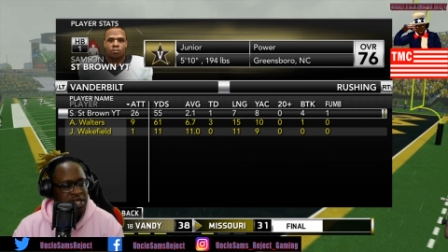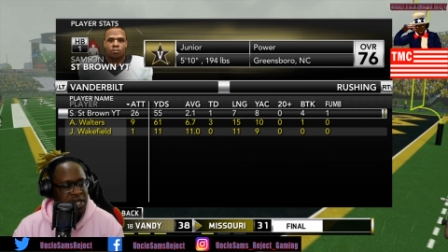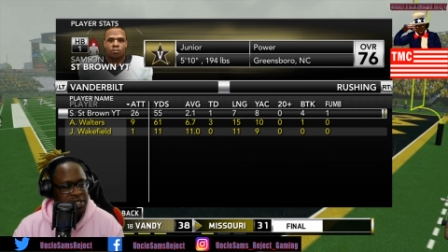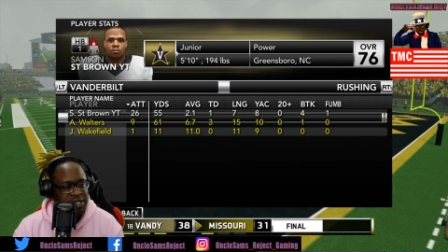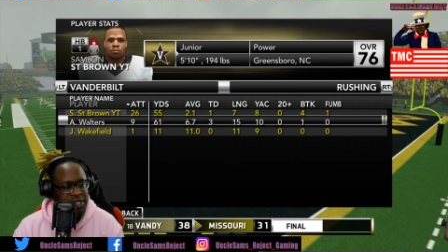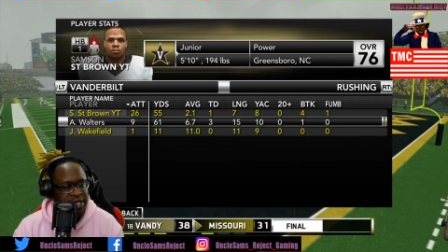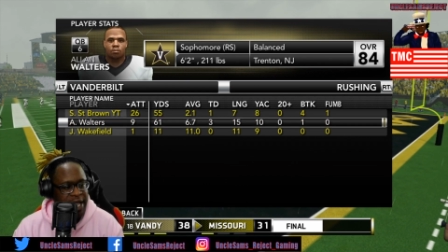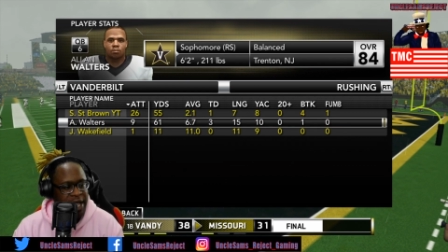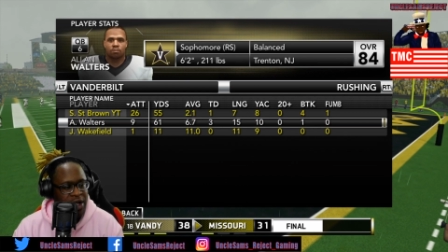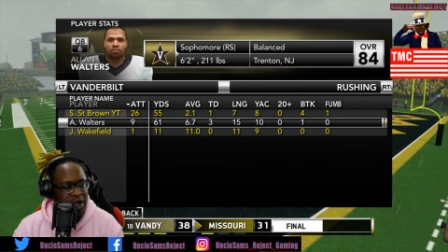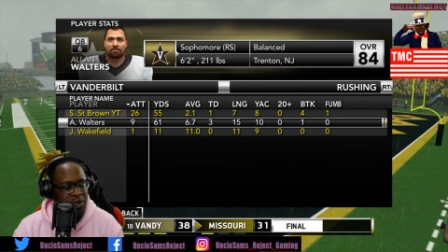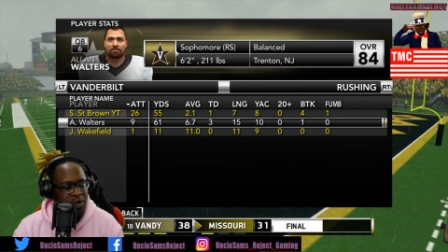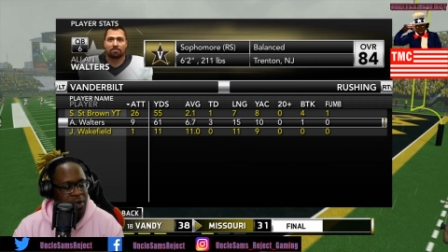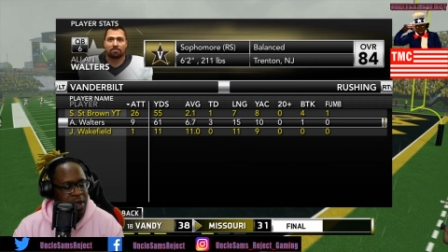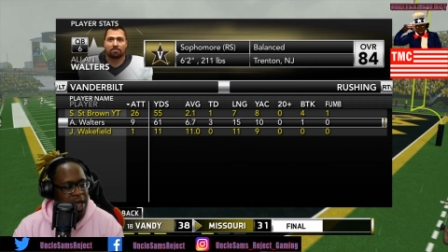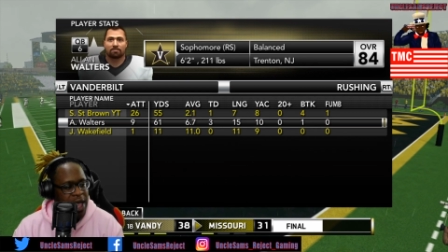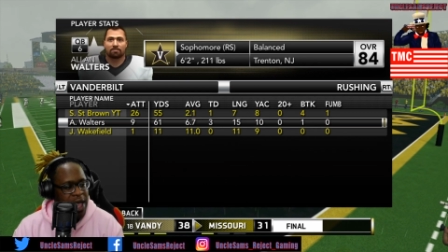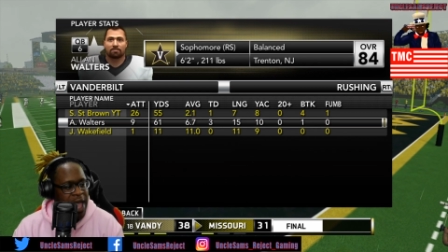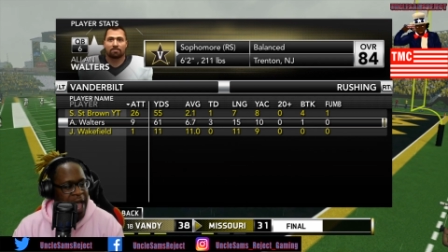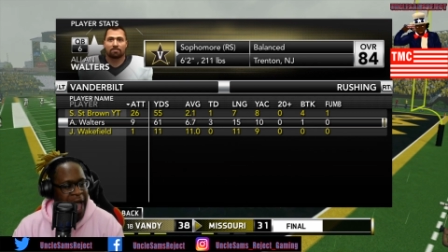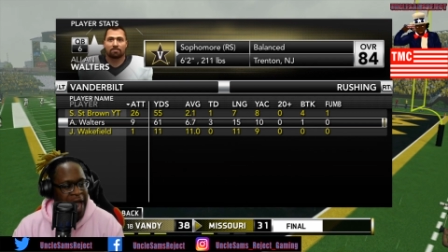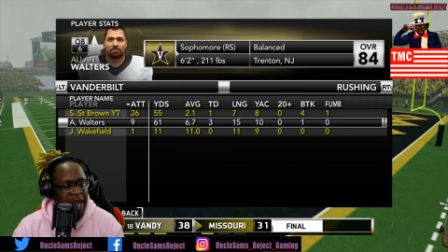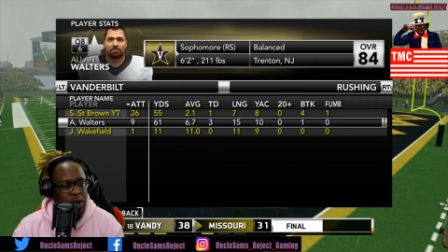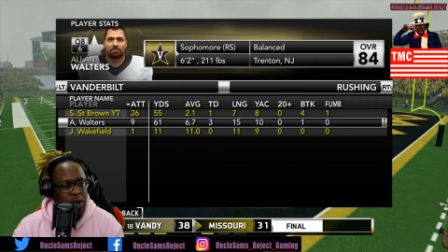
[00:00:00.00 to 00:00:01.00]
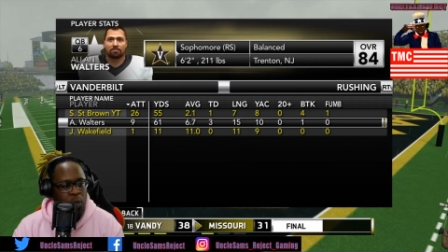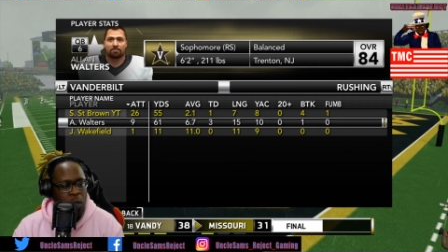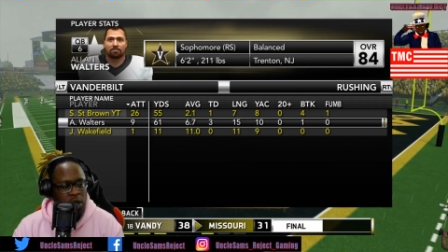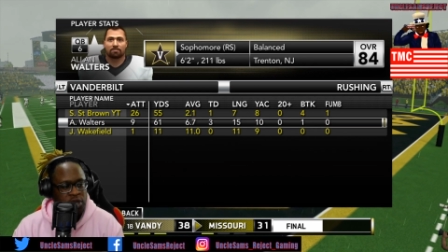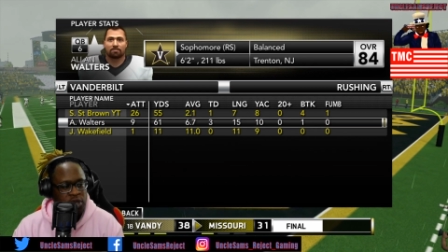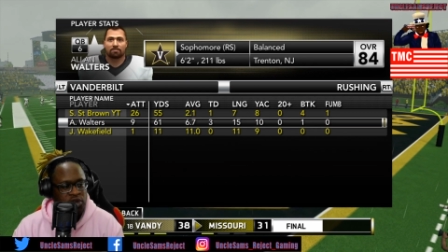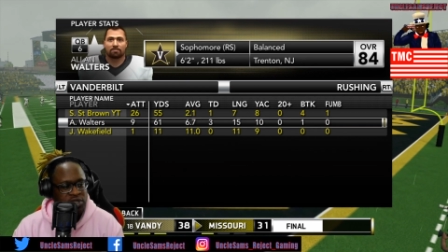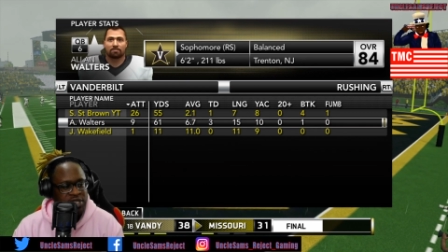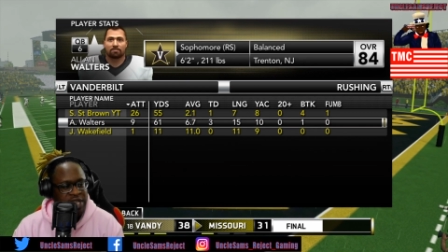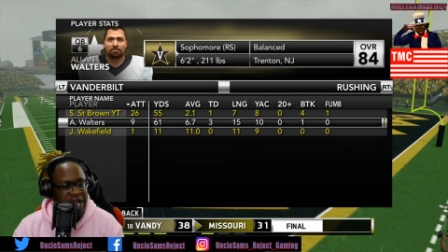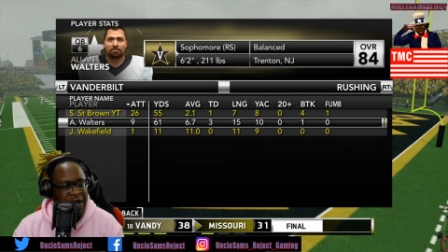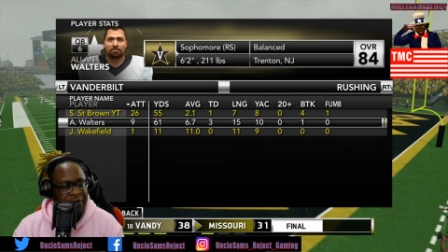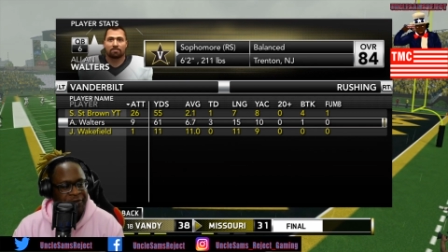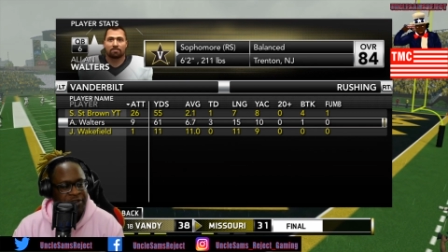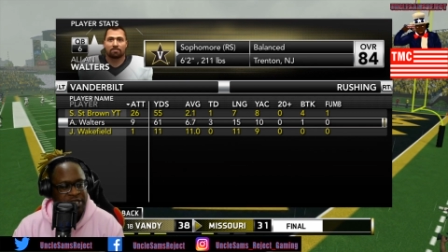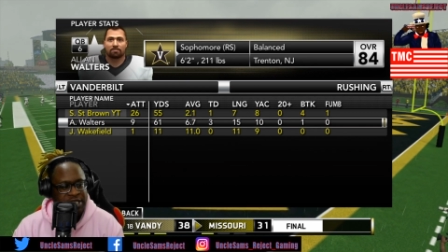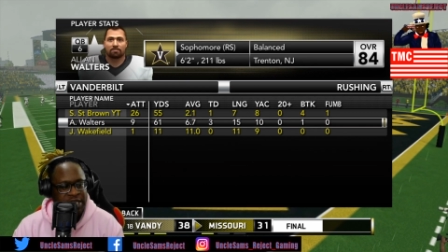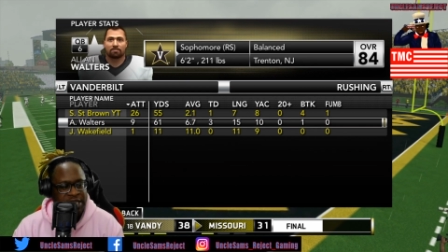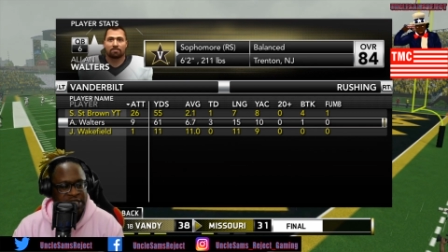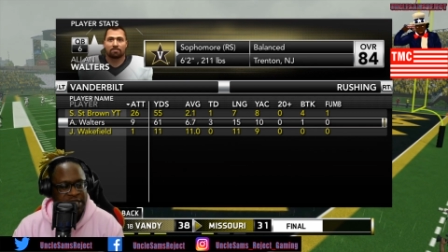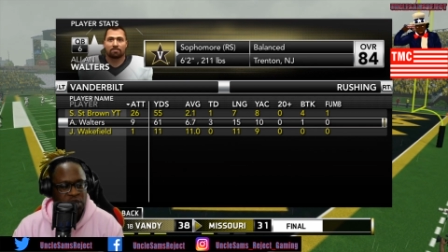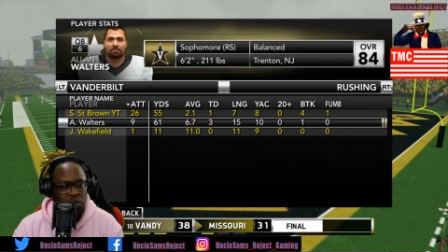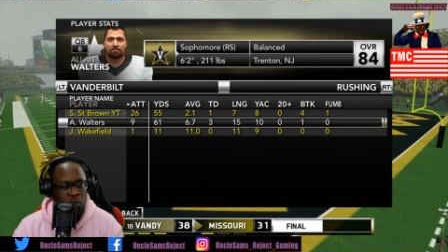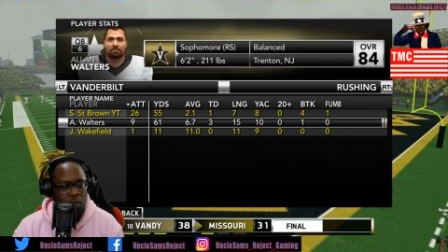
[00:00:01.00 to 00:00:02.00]
a touchdown. Alan Walters, 9 for
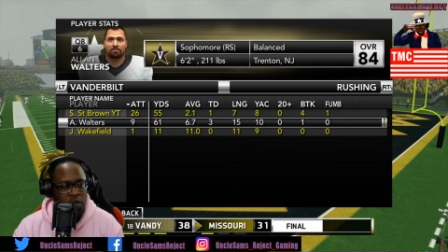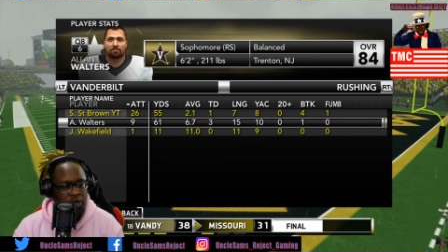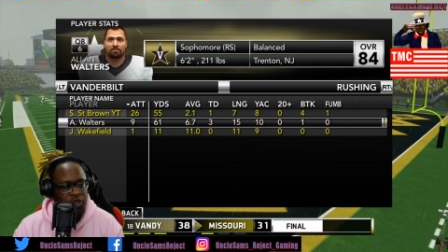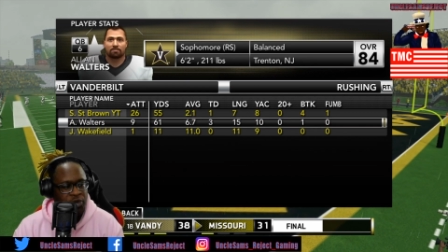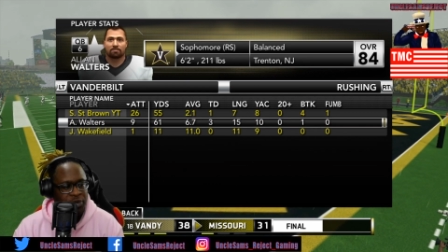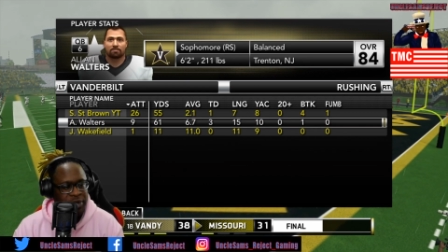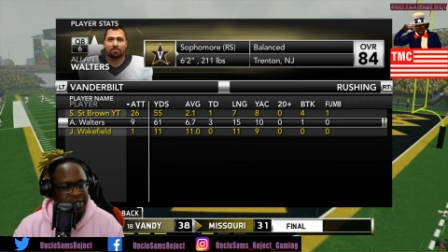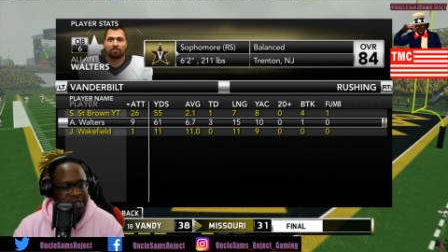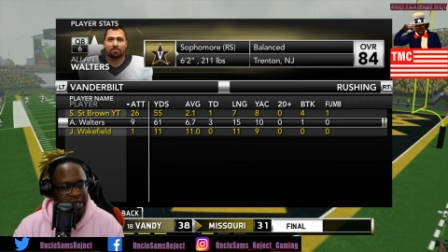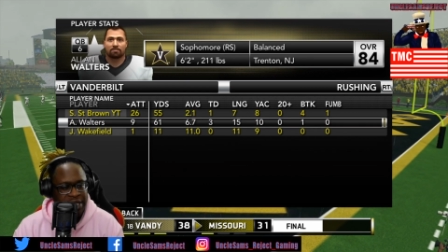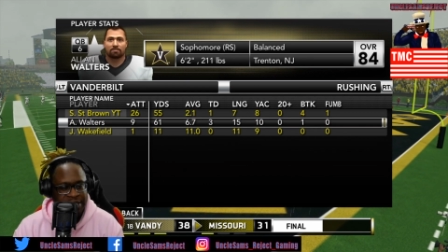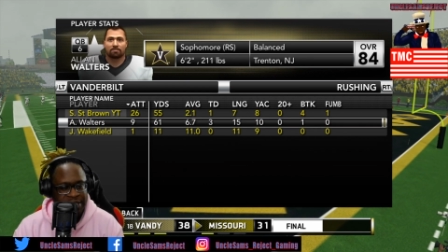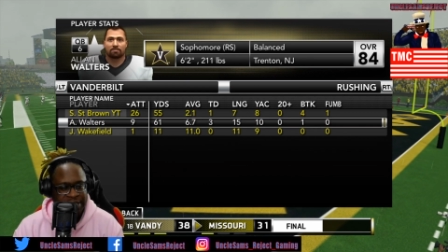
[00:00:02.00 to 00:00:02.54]
61, three